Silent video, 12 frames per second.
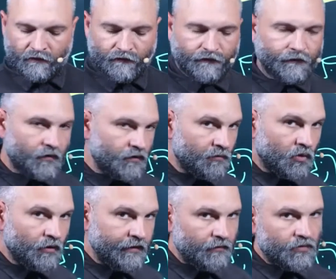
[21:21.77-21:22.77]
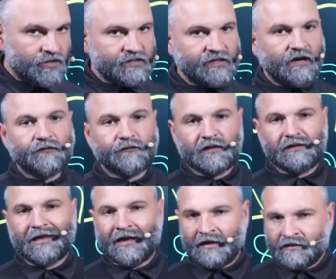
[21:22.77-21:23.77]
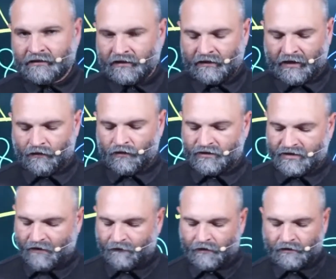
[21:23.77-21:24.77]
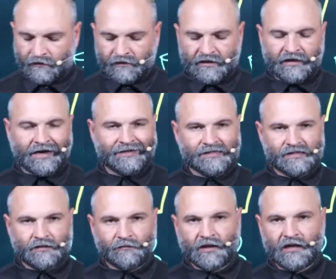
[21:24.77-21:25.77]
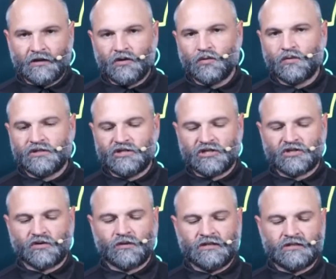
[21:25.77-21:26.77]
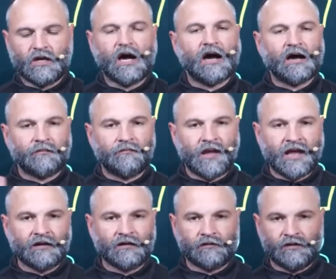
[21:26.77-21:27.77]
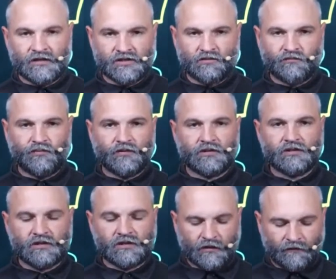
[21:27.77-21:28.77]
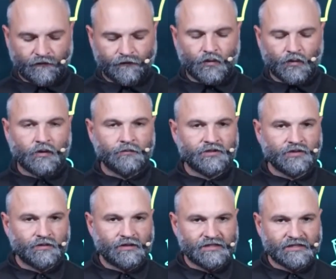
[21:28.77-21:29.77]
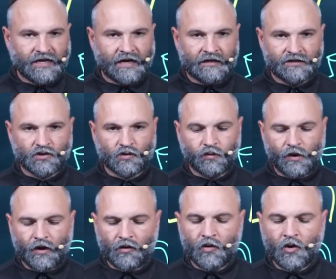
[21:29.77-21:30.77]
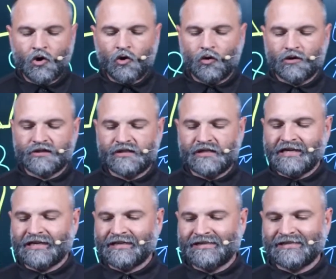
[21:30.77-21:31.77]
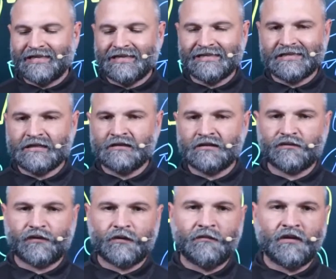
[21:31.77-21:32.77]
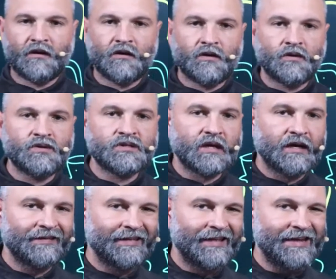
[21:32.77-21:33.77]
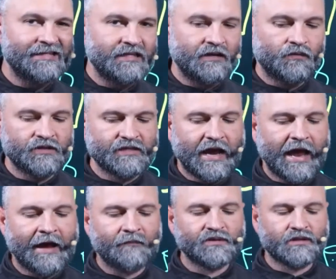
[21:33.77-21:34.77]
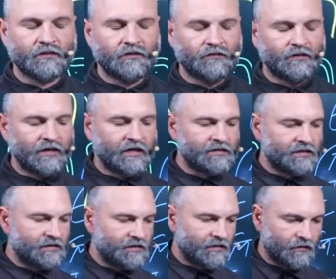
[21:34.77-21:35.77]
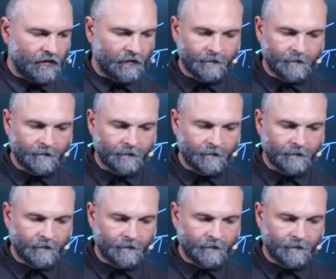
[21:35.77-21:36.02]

Furthermore, they were self-reliant, and they were definitely not somebody who was just going to automatically conform to the status quo or seek assistance from those unless it was absolutely necessary.